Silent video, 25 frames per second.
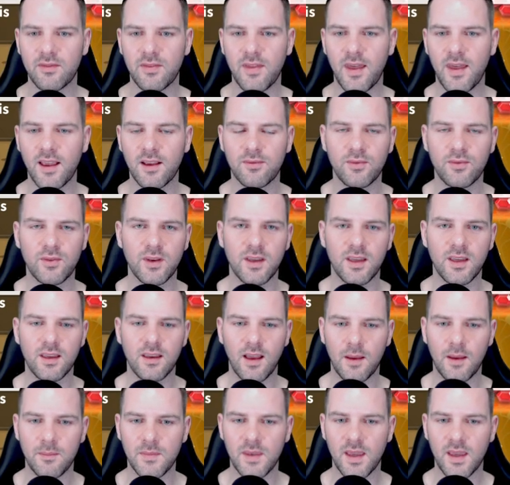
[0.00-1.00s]
Thankfully,
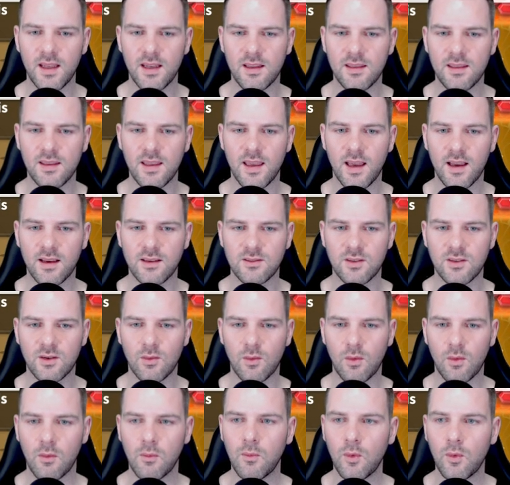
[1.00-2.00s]
I'm getting the extra
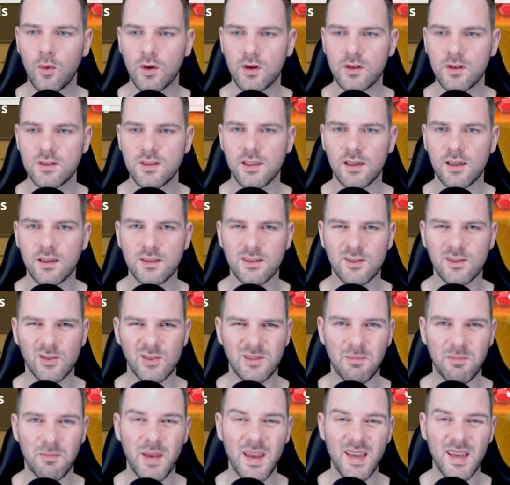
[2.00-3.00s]
rewards here, so
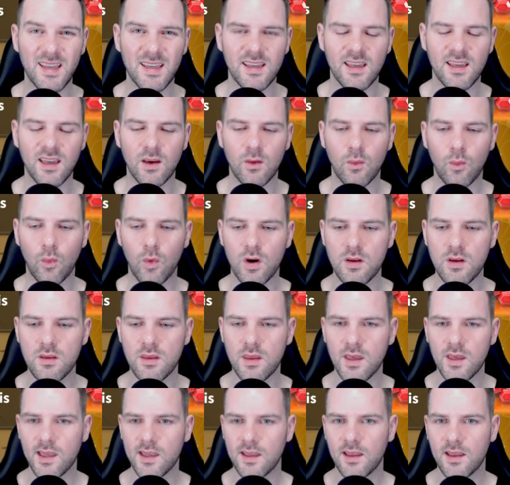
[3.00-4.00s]
it's making it worth
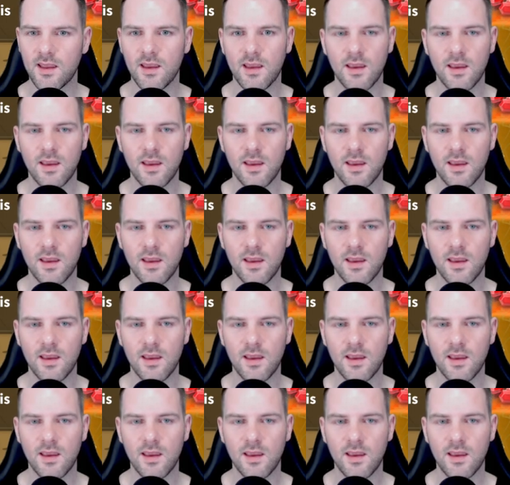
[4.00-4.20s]
it.